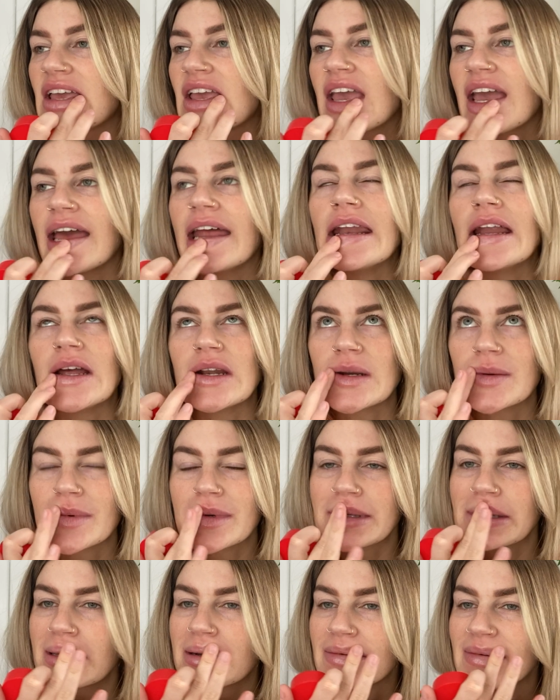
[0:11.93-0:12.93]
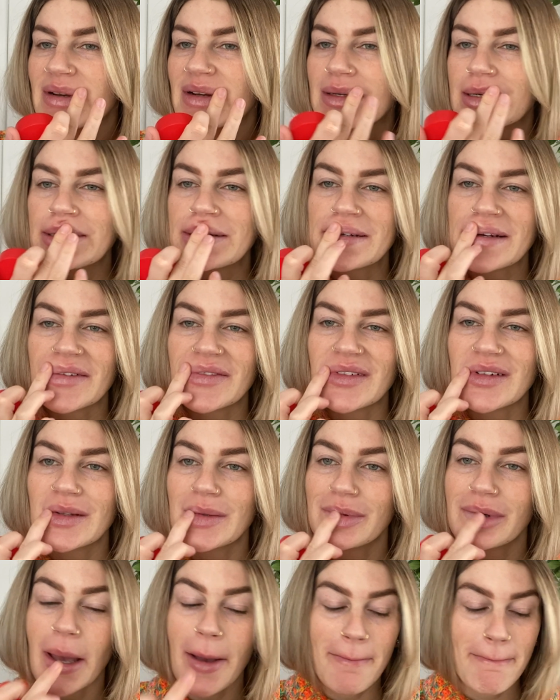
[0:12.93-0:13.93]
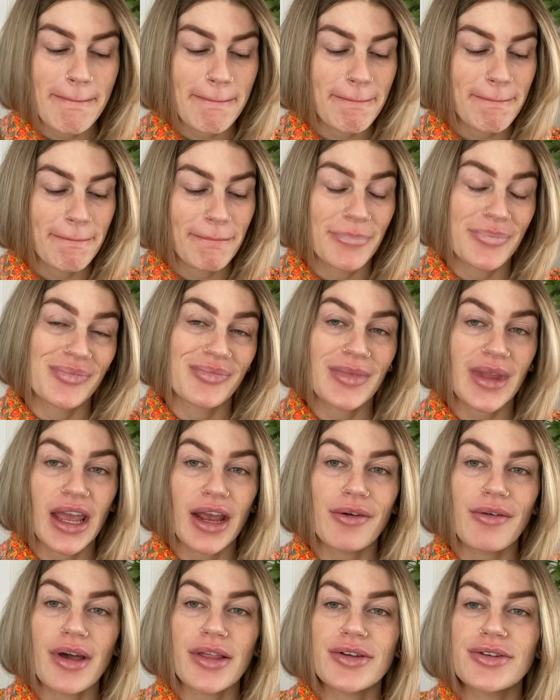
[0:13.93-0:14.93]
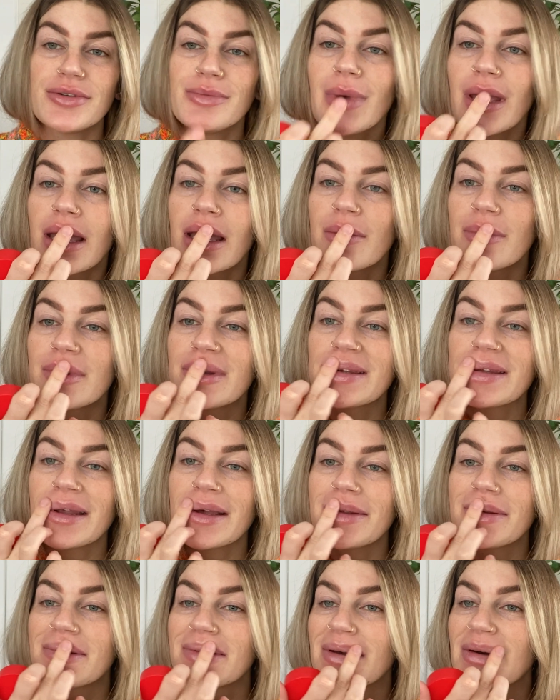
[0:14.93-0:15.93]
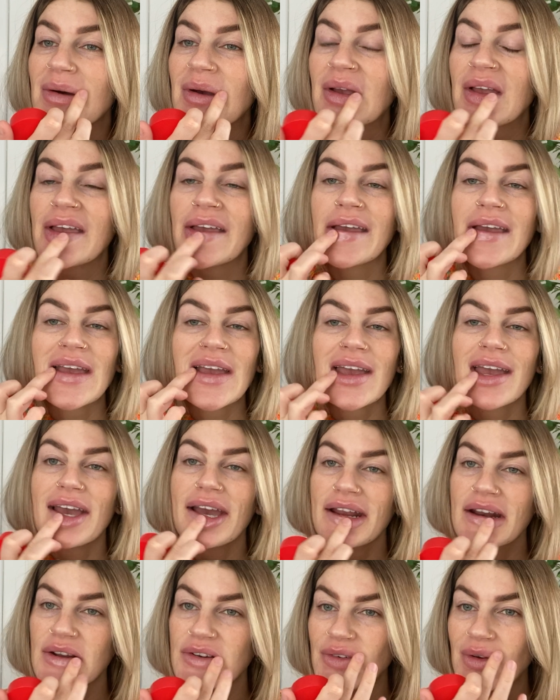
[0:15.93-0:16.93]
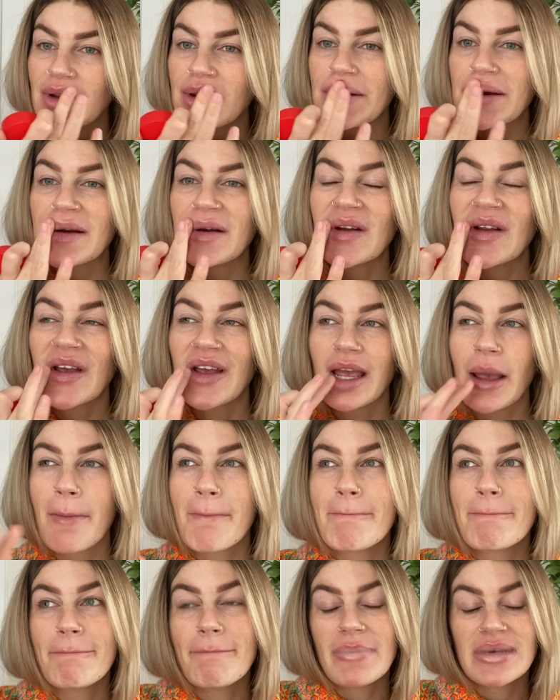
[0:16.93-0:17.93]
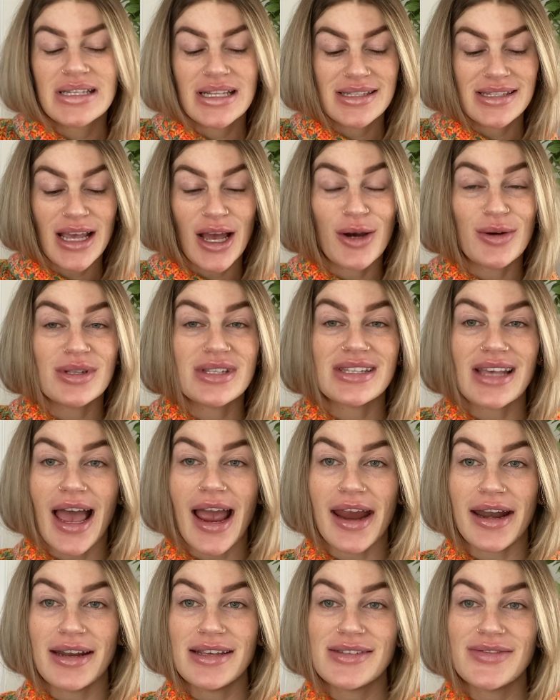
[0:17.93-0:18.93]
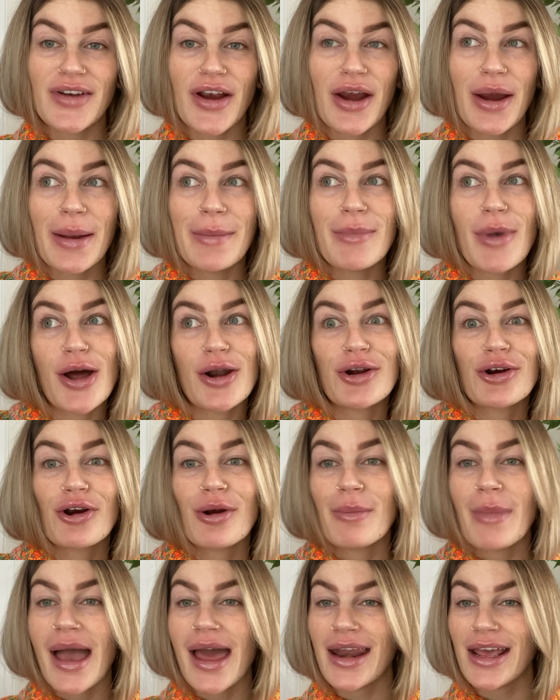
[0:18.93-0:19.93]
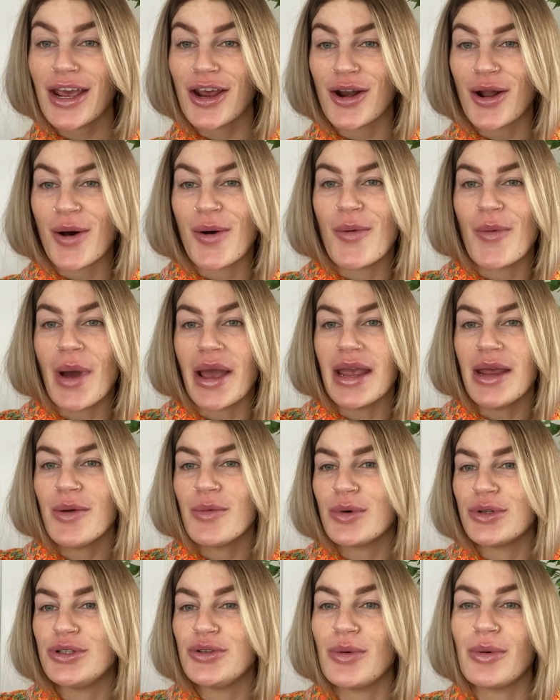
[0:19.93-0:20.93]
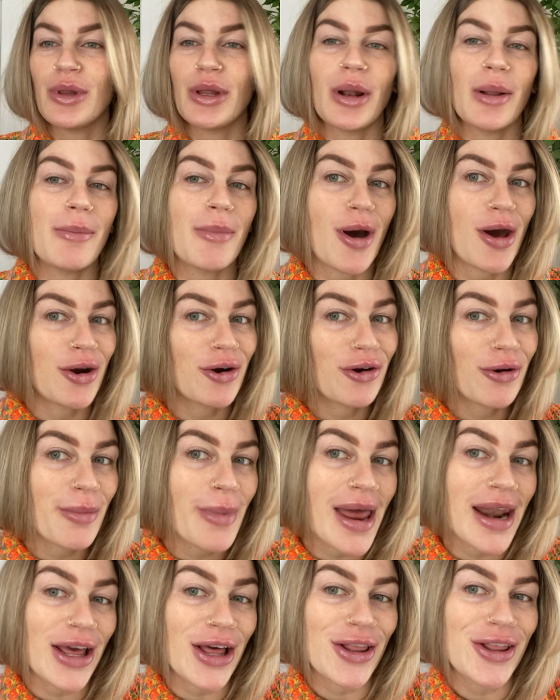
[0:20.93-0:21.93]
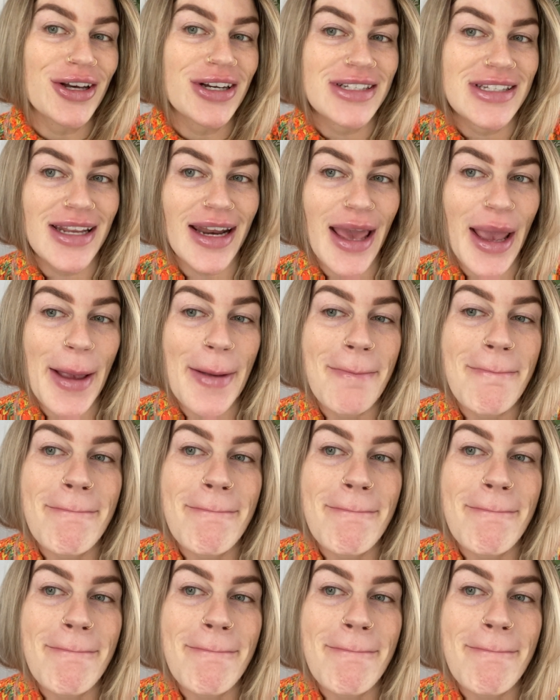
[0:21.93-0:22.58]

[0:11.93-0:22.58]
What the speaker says: can 100% if I just shoveled, but I'd rather do makeup instead. So I just figured since outside is very monochromatic and all white, we'll do a little monochromatic look today